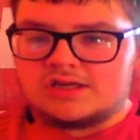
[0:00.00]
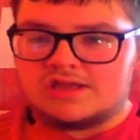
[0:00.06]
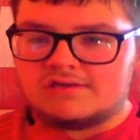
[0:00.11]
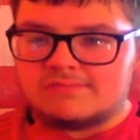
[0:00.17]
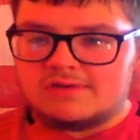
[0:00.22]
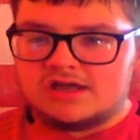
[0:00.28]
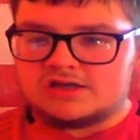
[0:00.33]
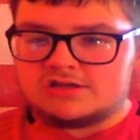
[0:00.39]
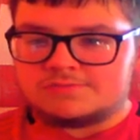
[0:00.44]

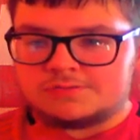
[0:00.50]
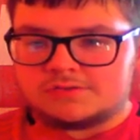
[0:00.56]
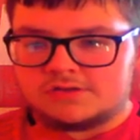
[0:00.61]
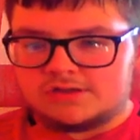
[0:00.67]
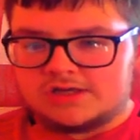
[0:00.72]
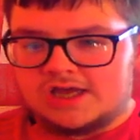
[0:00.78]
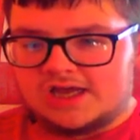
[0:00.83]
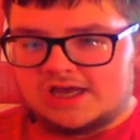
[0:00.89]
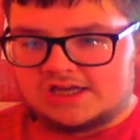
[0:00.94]
Lee Martin's
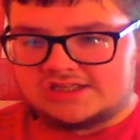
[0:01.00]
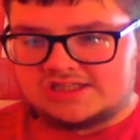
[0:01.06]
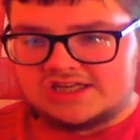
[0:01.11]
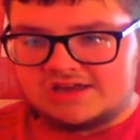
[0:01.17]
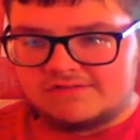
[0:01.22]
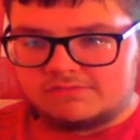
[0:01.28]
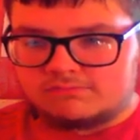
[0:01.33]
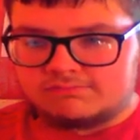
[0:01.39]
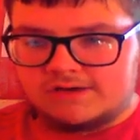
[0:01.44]
put
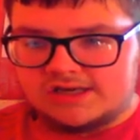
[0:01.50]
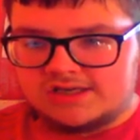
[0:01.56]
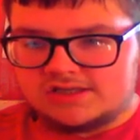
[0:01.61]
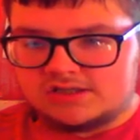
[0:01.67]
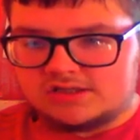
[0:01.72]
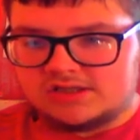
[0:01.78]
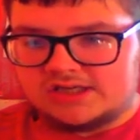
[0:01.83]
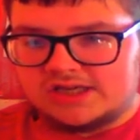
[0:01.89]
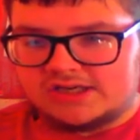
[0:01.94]
David
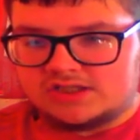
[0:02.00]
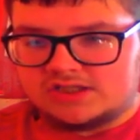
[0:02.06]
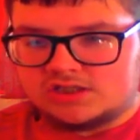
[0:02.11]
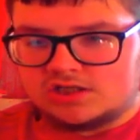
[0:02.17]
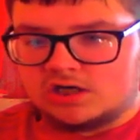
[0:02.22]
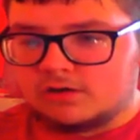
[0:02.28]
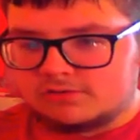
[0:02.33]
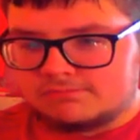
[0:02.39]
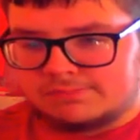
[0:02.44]
Redden are going to get
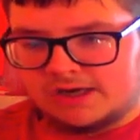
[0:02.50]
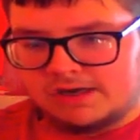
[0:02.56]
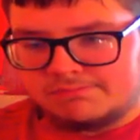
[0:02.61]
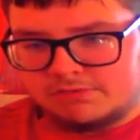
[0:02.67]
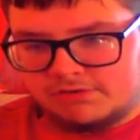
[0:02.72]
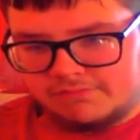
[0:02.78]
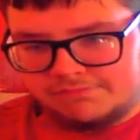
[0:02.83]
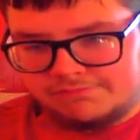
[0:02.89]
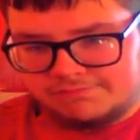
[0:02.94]
tonked by
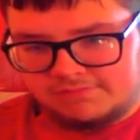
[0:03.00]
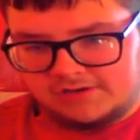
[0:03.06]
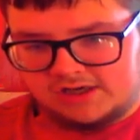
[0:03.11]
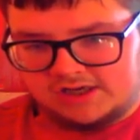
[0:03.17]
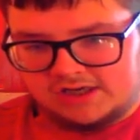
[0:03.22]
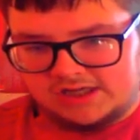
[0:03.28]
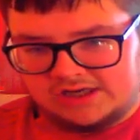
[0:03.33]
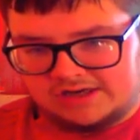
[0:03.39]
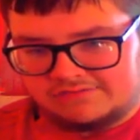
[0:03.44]
both
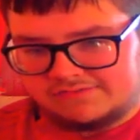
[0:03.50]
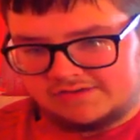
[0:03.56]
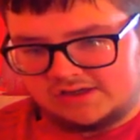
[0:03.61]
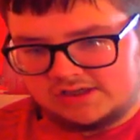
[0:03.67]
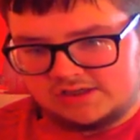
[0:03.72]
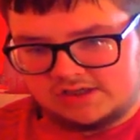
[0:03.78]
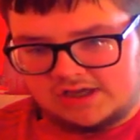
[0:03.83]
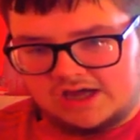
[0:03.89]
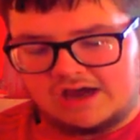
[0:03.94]
3-0, I
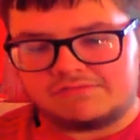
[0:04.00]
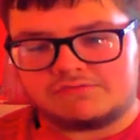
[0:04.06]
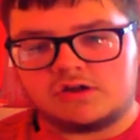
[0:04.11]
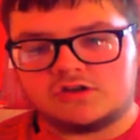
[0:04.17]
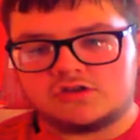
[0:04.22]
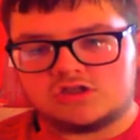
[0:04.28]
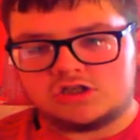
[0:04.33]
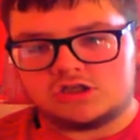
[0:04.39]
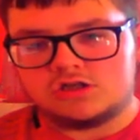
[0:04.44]
think. I've
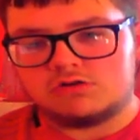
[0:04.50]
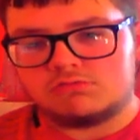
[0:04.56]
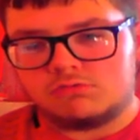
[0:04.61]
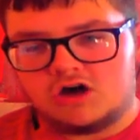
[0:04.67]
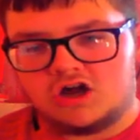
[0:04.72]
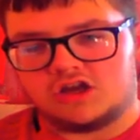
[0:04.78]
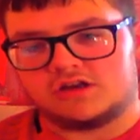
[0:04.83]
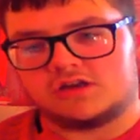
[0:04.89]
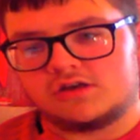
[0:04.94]
gone
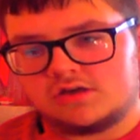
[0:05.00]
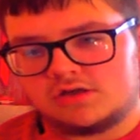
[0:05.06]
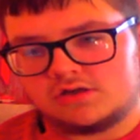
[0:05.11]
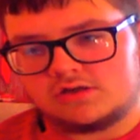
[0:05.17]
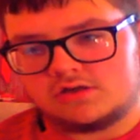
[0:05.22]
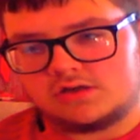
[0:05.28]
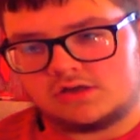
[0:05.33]
2-1.